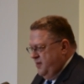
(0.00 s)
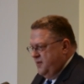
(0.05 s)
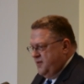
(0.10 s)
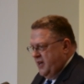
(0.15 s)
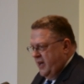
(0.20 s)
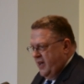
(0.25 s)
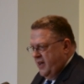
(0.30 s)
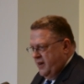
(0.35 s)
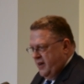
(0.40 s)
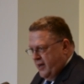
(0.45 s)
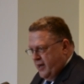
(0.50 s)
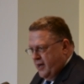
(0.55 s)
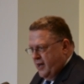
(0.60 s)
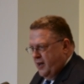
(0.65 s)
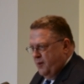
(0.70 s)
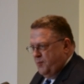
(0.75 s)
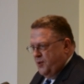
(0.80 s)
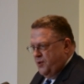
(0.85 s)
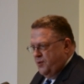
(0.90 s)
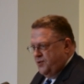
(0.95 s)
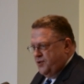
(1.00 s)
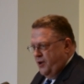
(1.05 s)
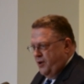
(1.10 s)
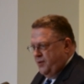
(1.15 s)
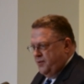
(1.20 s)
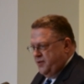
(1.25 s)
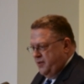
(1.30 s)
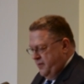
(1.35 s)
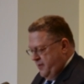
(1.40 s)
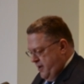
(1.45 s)
Ted Heim, who's
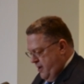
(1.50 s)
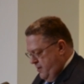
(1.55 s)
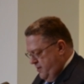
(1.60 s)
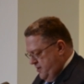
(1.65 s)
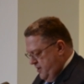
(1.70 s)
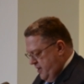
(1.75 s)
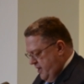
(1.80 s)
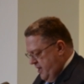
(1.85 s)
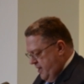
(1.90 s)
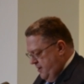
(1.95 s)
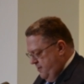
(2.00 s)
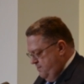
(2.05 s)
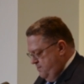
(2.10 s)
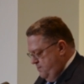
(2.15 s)
also here today.